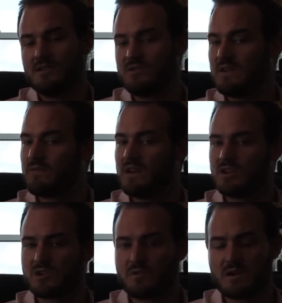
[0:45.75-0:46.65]
Two different
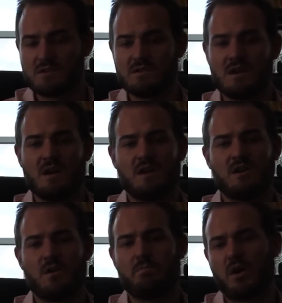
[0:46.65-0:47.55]
issuers.
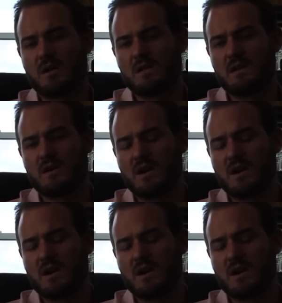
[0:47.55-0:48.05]
You know, Barclay